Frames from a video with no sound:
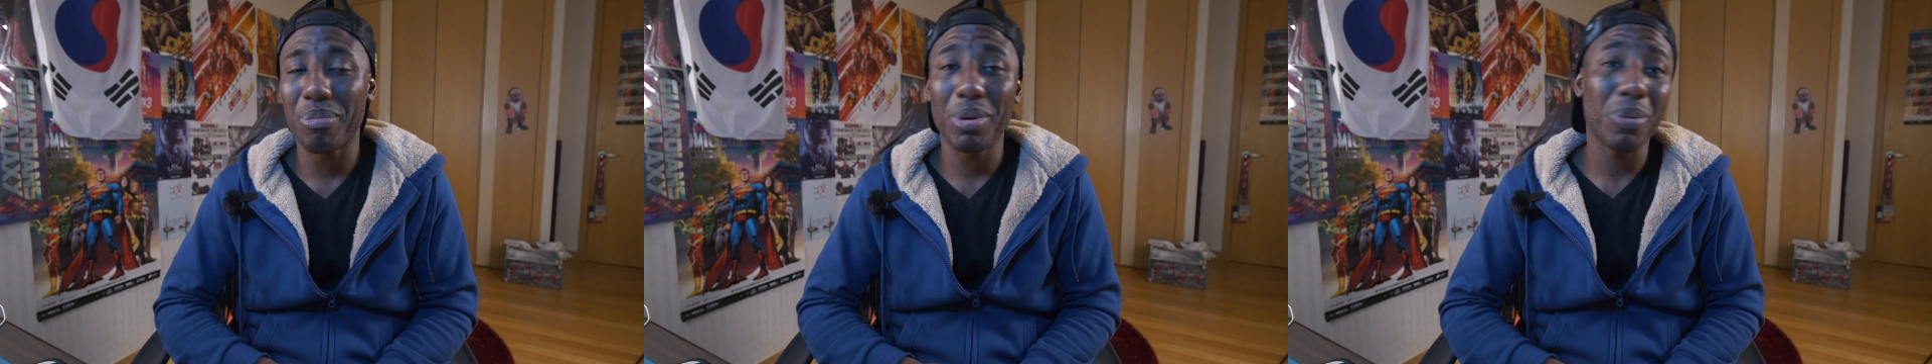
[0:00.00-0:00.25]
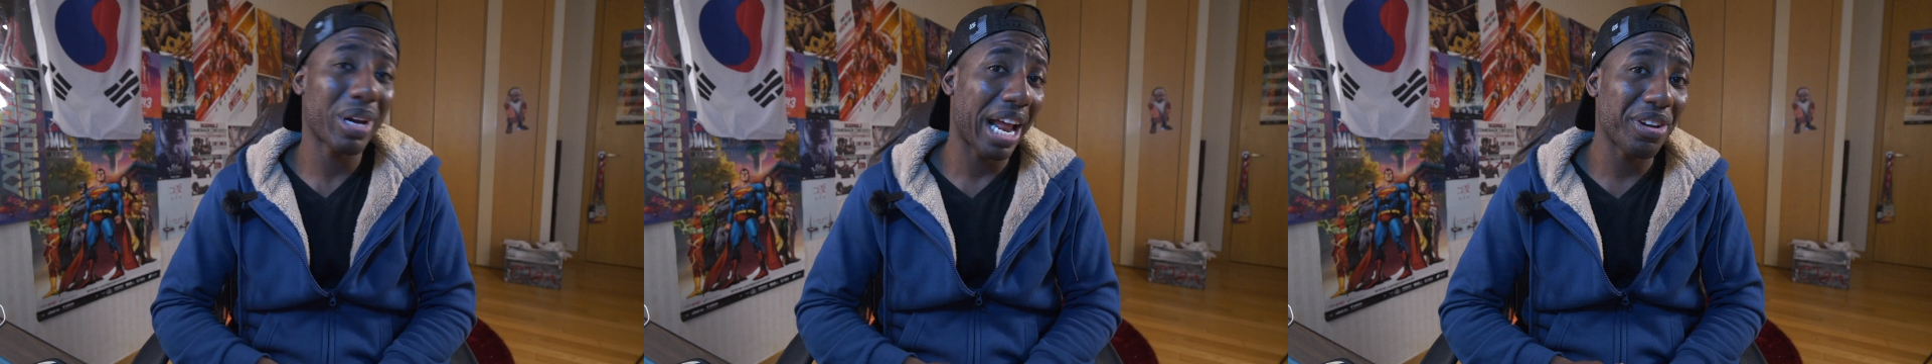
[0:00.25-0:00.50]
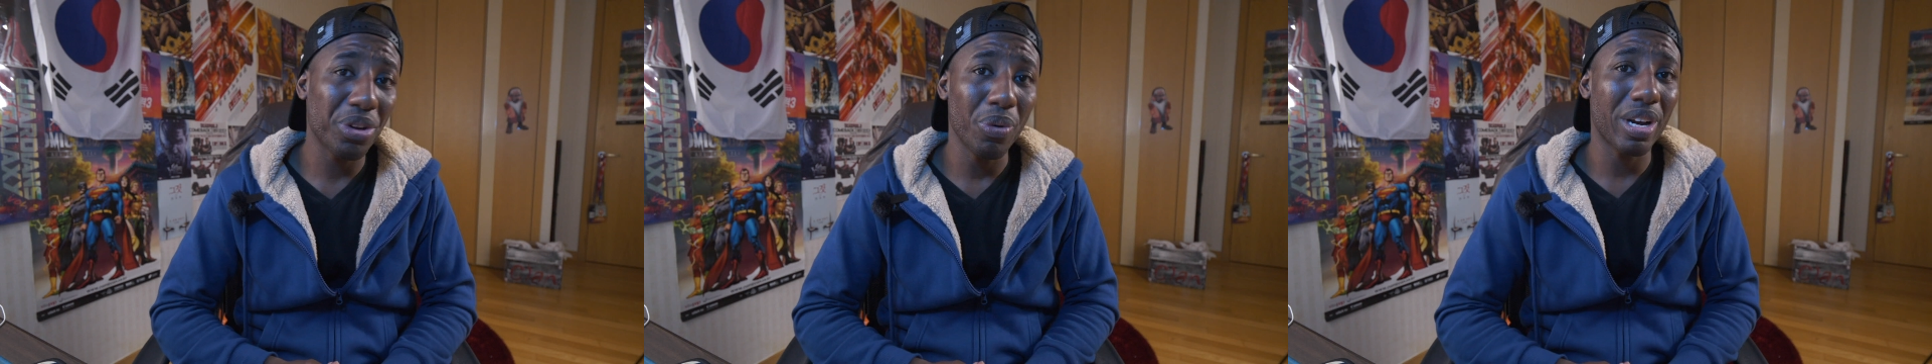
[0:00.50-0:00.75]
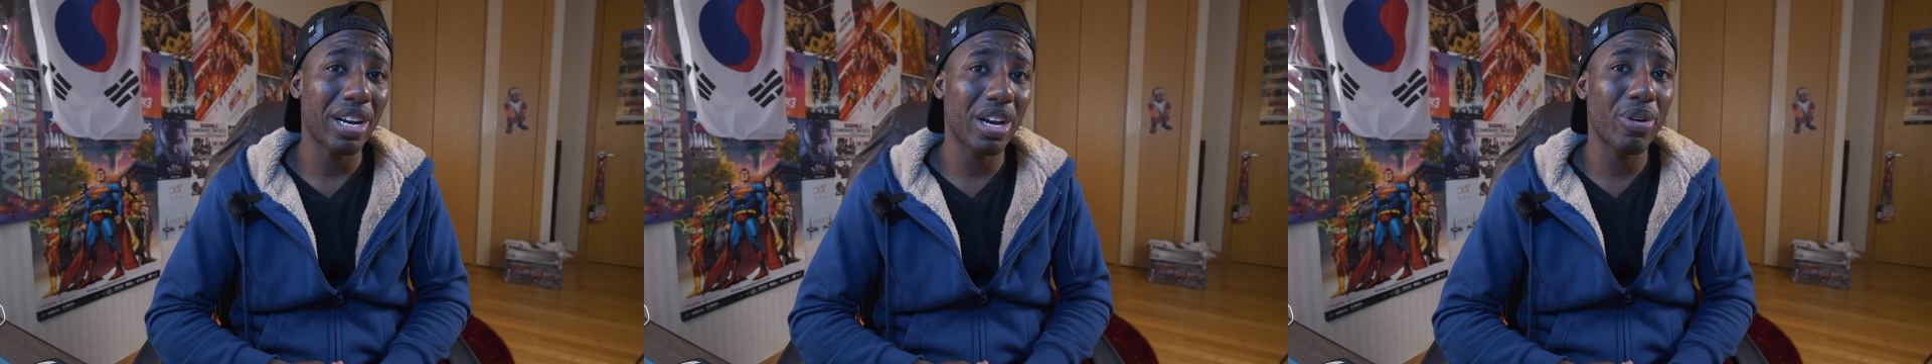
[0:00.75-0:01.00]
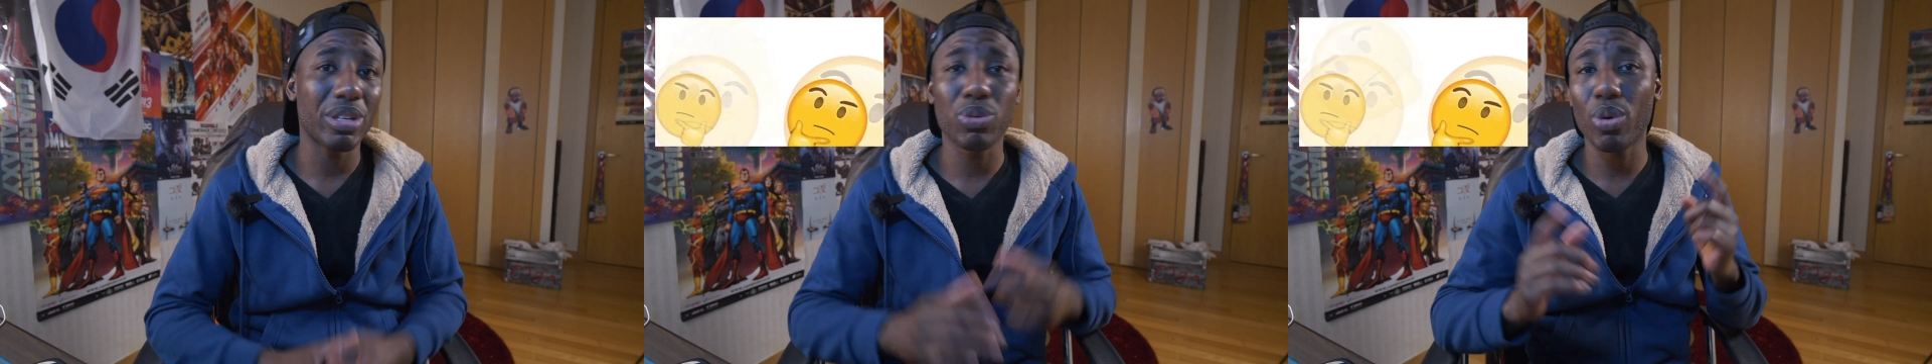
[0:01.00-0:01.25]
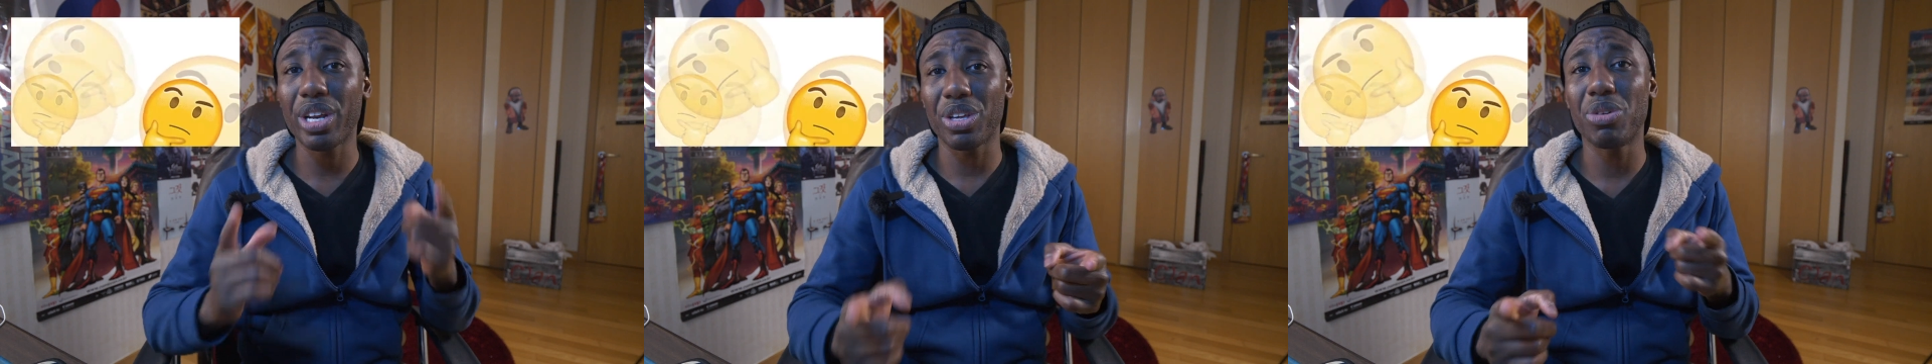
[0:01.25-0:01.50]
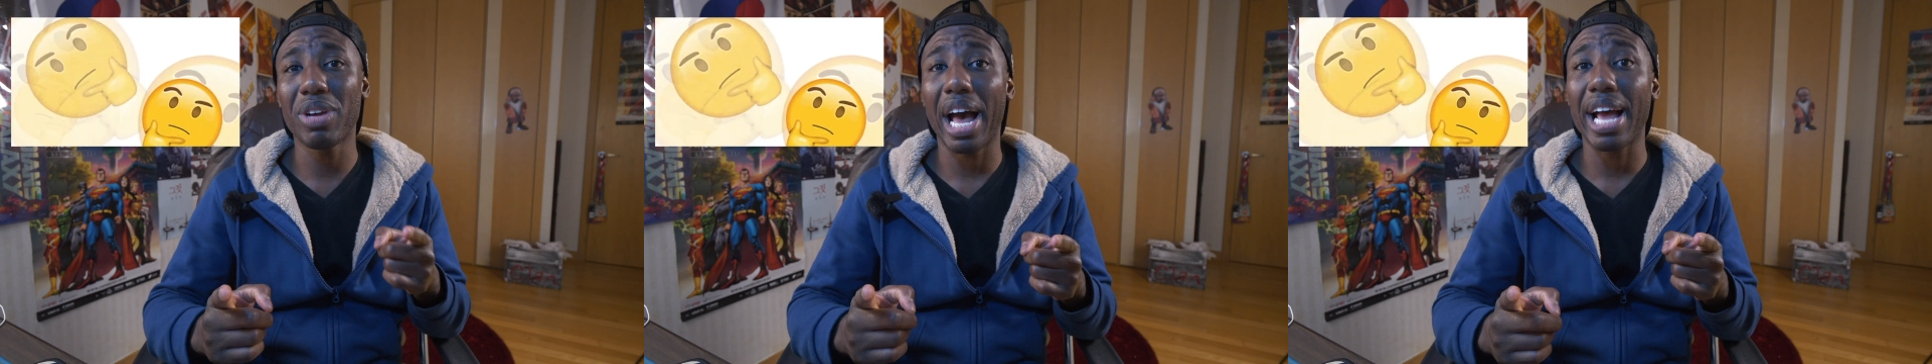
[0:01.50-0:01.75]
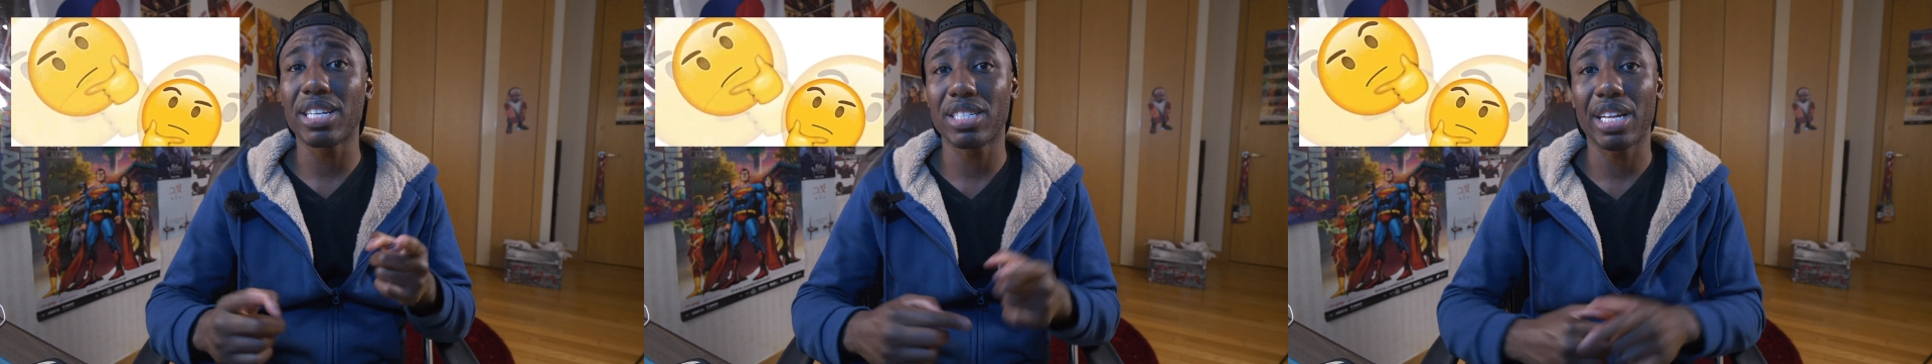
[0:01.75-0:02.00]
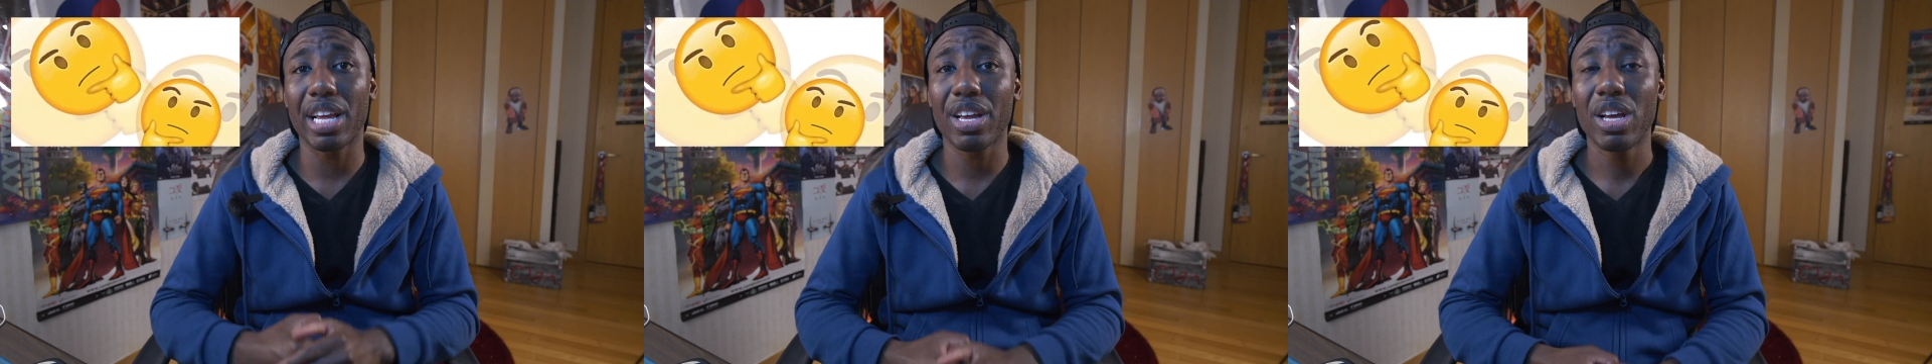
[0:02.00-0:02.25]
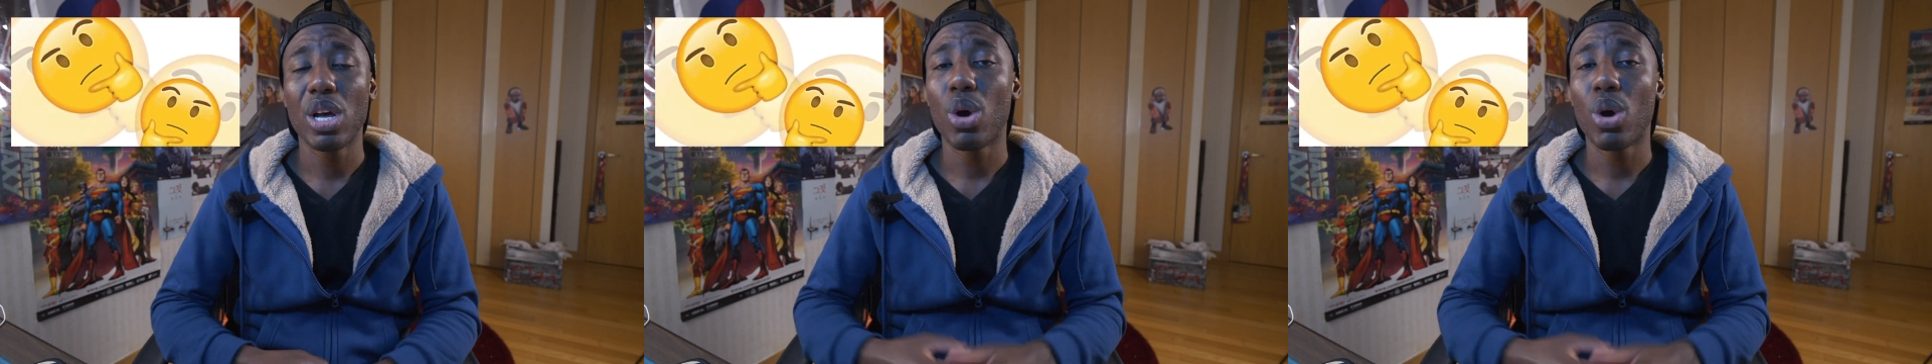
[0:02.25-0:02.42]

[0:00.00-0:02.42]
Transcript: But what I do want to know is, what do you guys think?